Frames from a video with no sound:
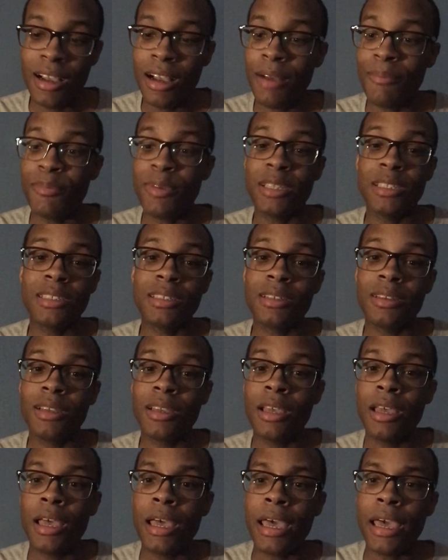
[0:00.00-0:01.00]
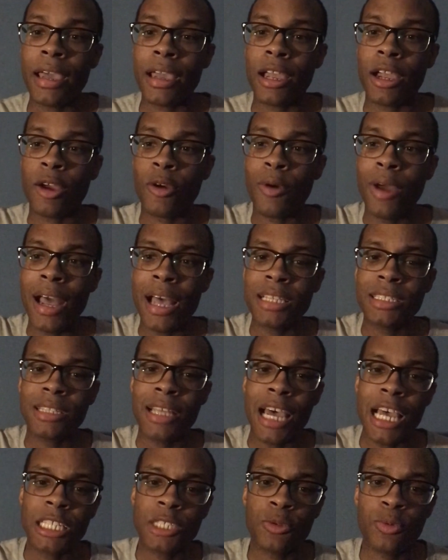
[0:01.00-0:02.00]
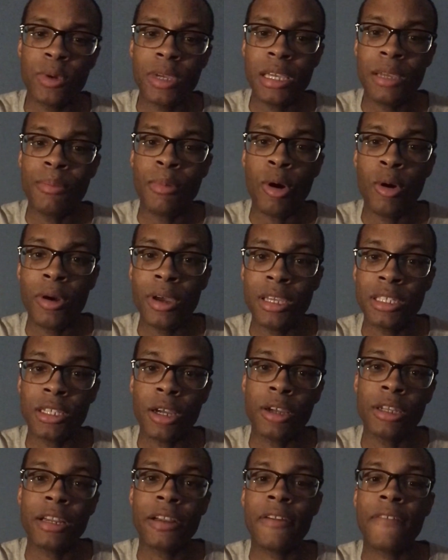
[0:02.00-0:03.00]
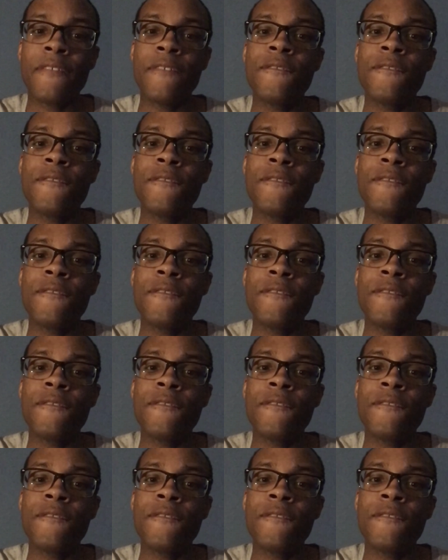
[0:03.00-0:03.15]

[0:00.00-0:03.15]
And congrats last week, boys, on your